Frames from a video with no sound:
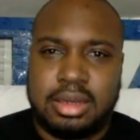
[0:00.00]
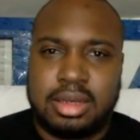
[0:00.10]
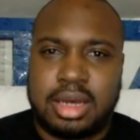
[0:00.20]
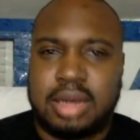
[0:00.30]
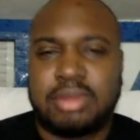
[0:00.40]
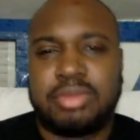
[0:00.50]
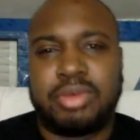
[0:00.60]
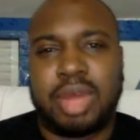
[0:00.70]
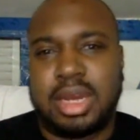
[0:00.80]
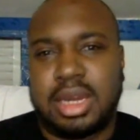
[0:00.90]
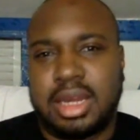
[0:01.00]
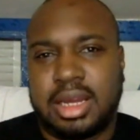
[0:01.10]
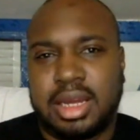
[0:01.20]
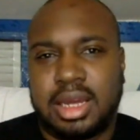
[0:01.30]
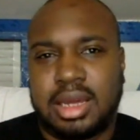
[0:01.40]
kind of
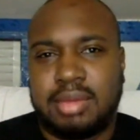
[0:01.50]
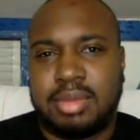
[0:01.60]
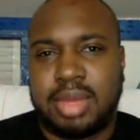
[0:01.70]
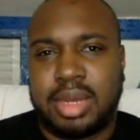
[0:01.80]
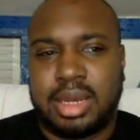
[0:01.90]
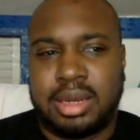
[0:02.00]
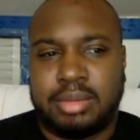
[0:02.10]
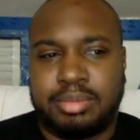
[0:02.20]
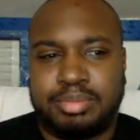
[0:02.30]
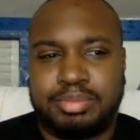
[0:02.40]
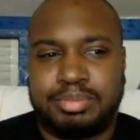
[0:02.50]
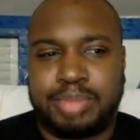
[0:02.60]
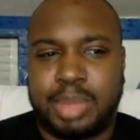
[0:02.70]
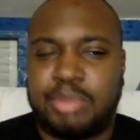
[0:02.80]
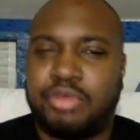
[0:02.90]
threatening him, and
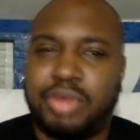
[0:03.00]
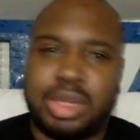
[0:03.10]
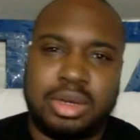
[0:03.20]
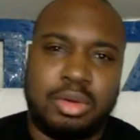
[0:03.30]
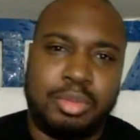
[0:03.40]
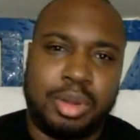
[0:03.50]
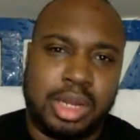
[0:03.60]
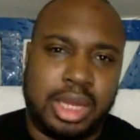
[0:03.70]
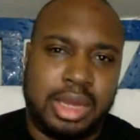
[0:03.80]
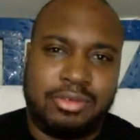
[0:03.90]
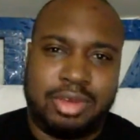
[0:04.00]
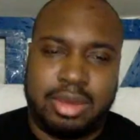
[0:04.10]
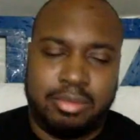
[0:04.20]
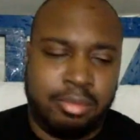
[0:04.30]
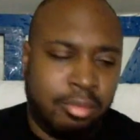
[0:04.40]
people really don't believe him.